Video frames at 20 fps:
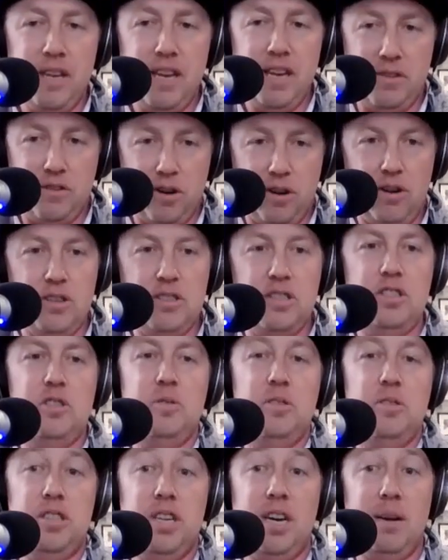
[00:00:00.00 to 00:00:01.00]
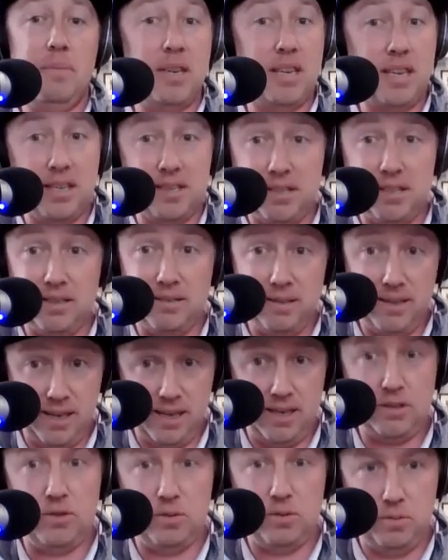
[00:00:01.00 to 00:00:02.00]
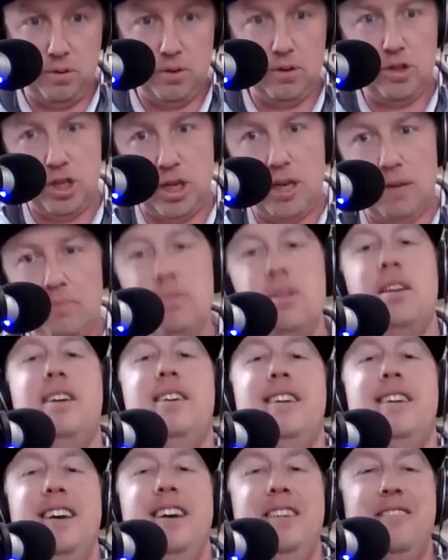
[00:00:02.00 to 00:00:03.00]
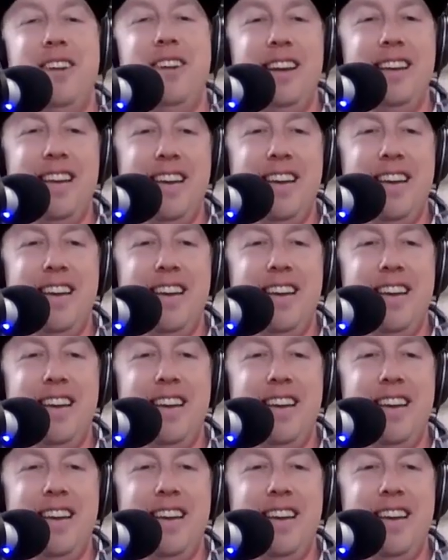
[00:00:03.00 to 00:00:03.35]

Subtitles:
it turns into a job because it is your job, right?